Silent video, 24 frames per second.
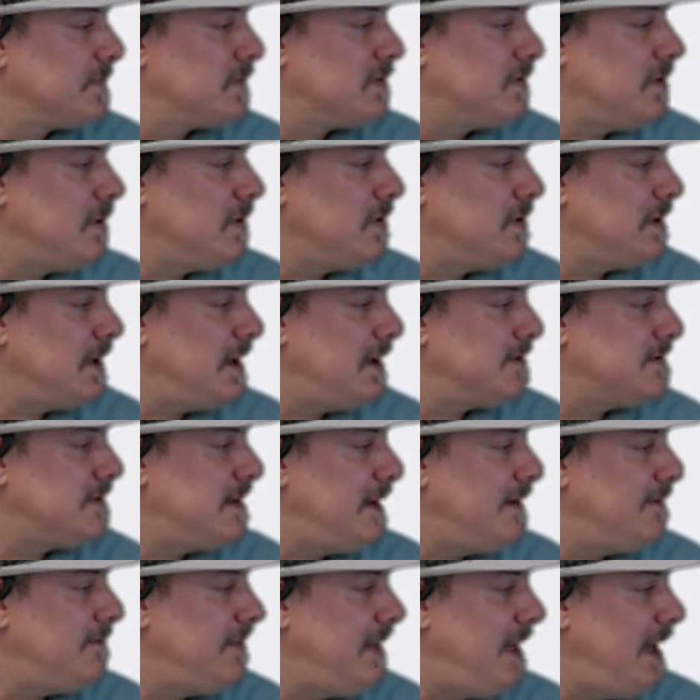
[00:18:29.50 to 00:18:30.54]
So you guys
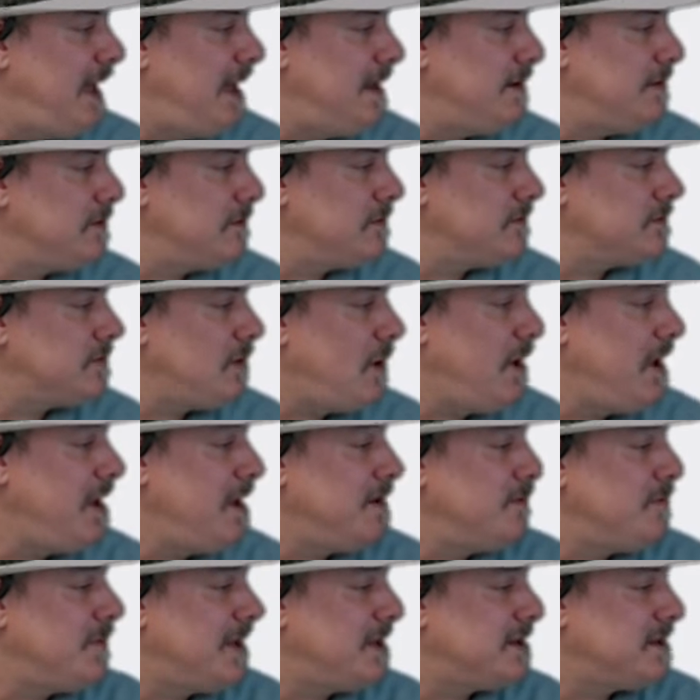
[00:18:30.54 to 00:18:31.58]
have that. So
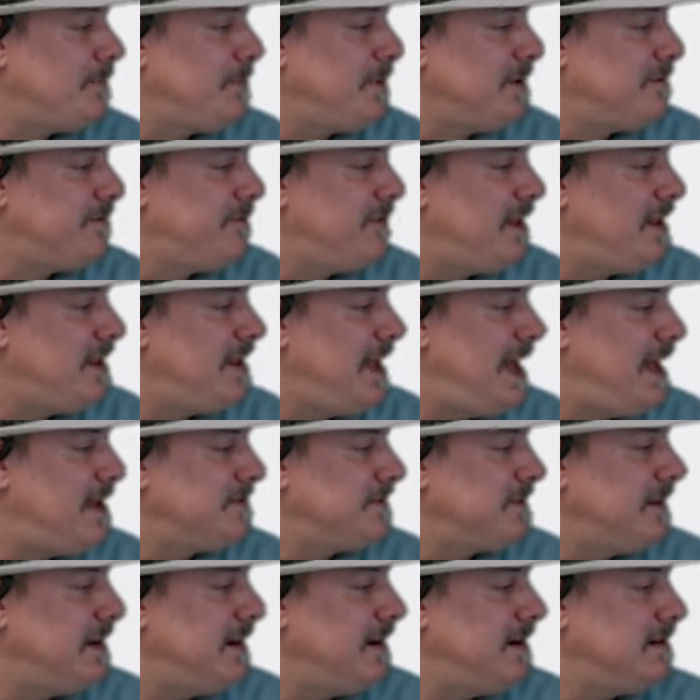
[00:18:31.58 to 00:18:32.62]
hey, we got the big fella
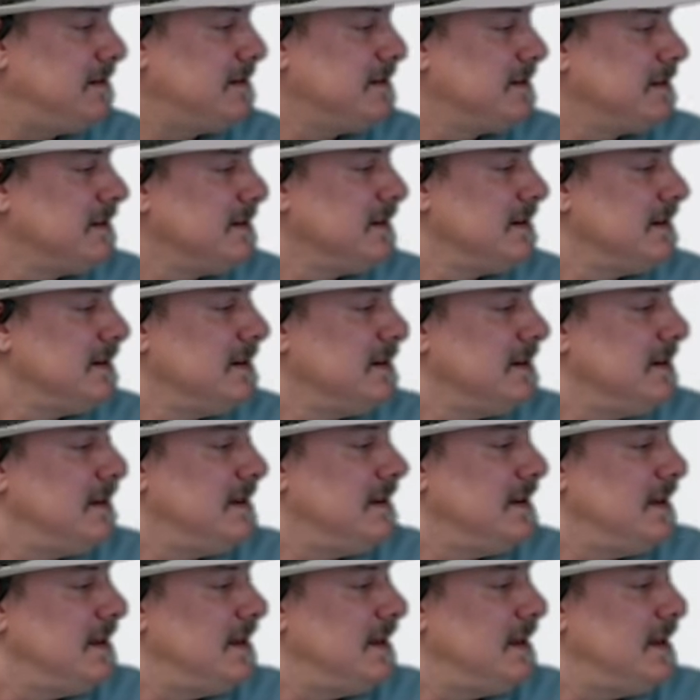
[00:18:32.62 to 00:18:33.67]
out there,
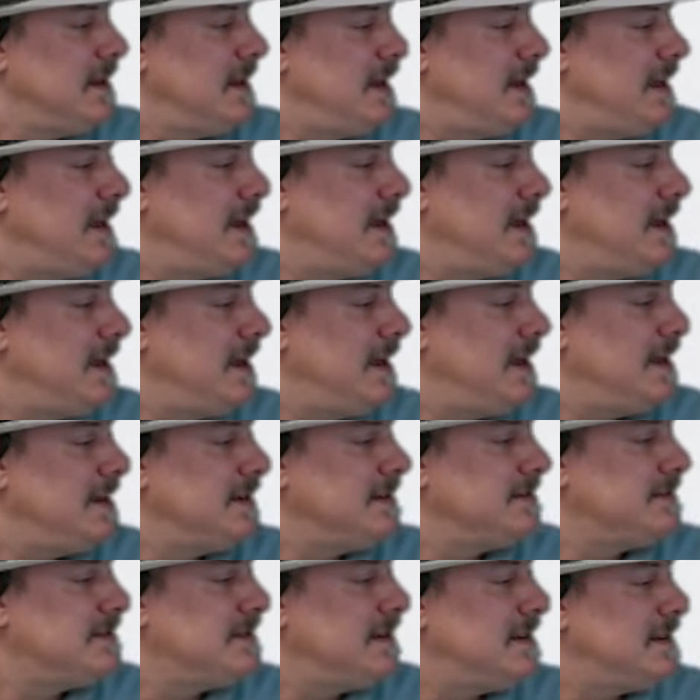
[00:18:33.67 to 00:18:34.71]

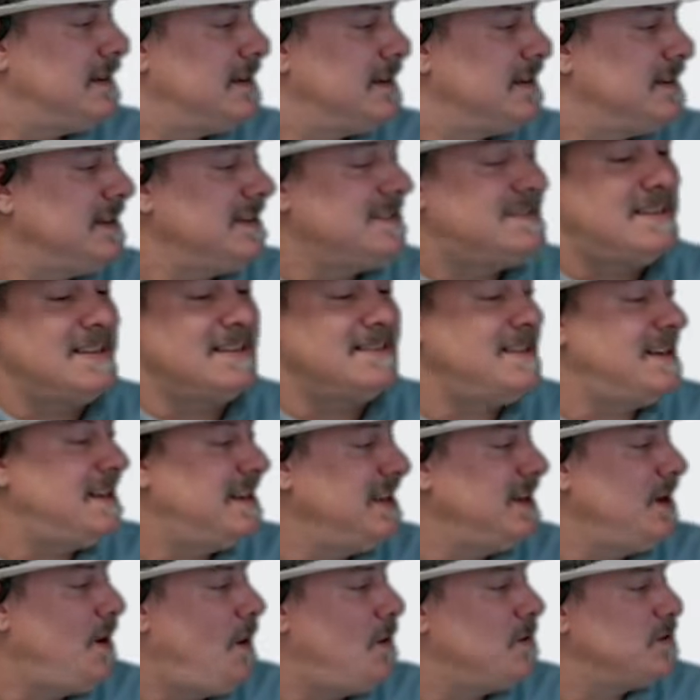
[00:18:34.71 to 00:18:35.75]
and uh, he says that
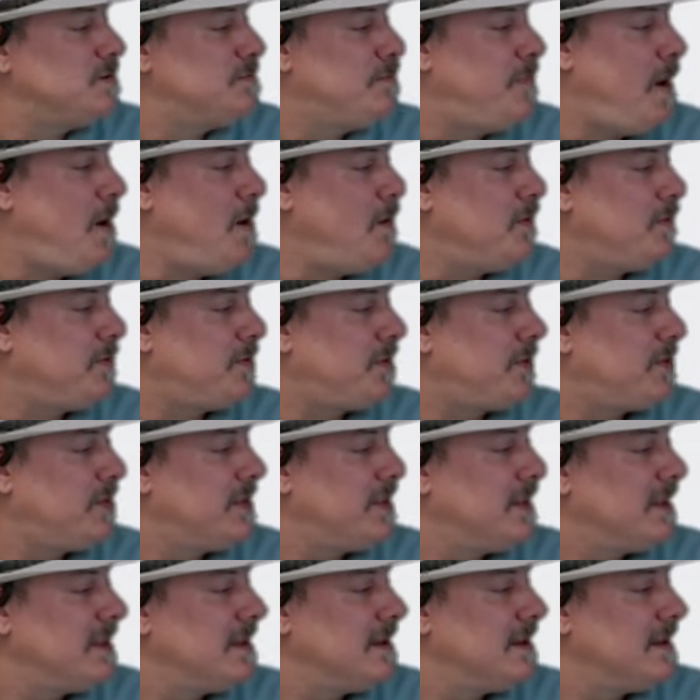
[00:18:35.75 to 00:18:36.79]
he owns both
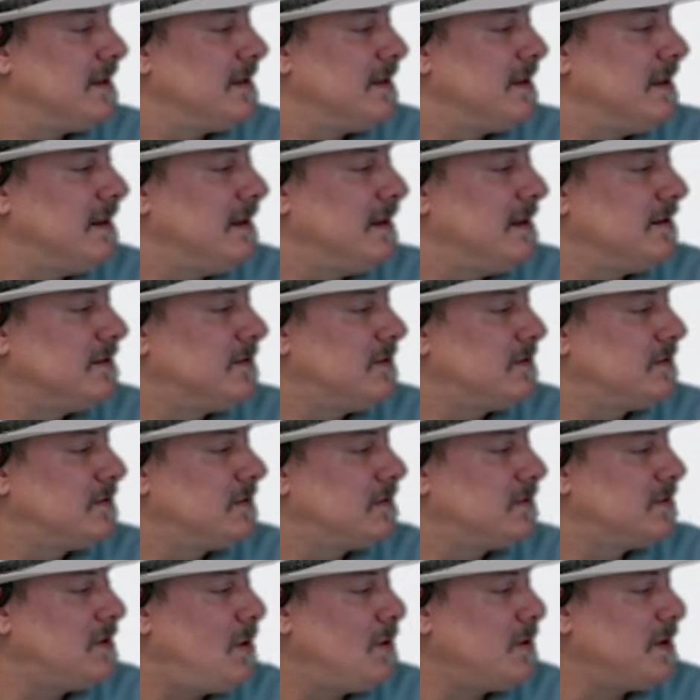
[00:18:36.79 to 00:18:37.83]
uh,
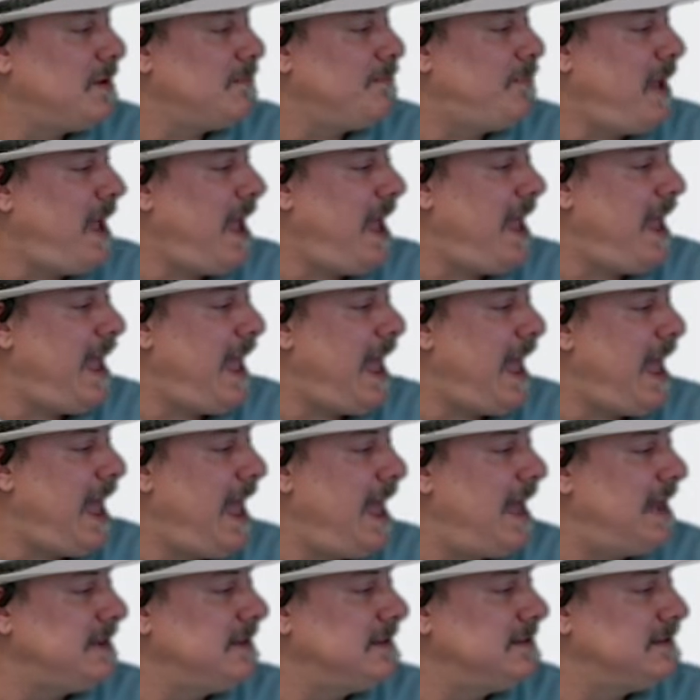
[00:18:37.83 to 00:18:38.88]
Token
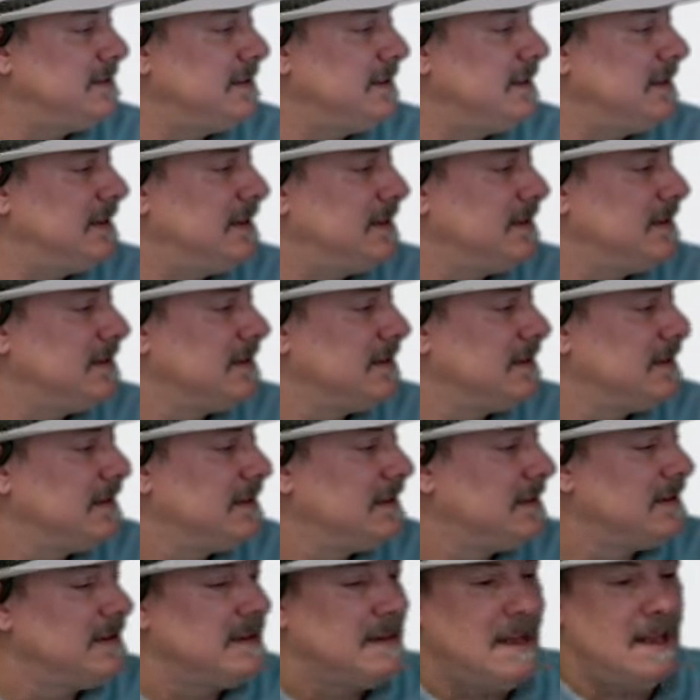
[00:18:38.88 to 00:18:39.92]
Pay and uh,
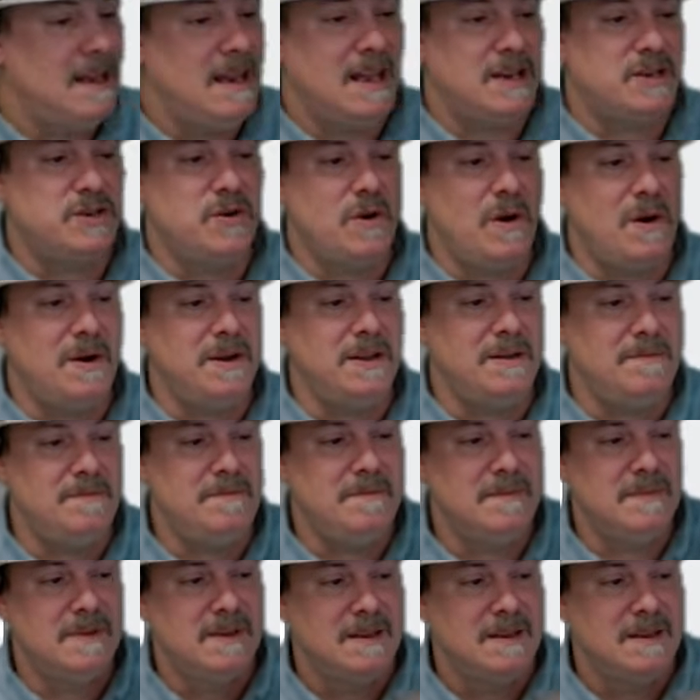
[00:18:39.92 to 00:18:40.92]
Electroneum.